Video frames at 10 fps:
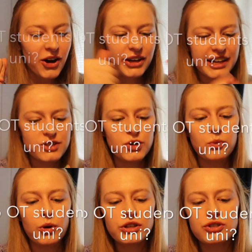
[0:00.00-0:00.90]
Okay, so
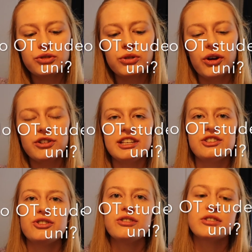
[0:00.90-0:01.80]
what do OT
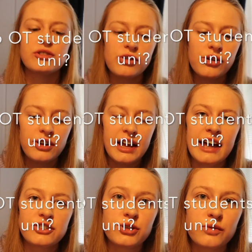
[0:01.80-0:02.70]
students learn
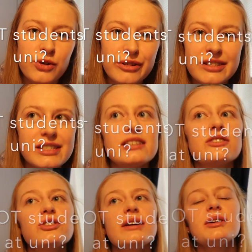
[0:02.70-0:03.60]
at university?
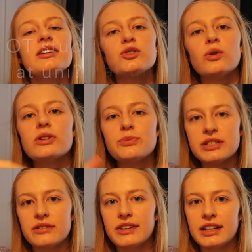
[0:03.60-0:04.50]
So I'm going to talk
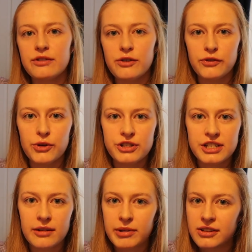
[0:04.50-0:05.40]
specifically for
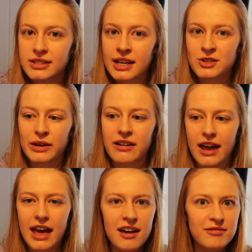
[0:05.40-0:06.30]
first year because that's where
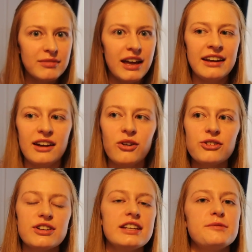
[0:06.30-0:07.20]
I am, and I
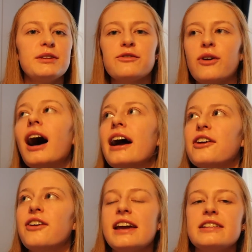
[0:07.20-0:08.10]
can't really speak for higher
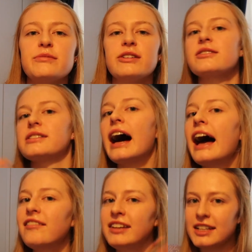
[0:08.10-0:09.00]
grades because I
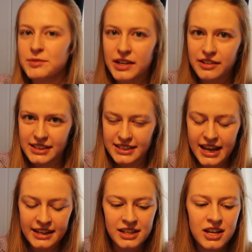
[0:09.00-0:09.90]
haven't experienced
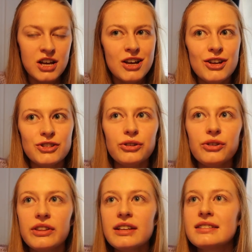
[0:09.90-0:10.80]
that.
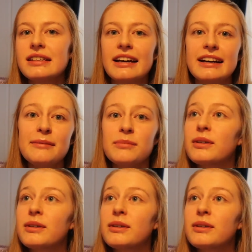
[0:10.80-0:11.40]
So this year,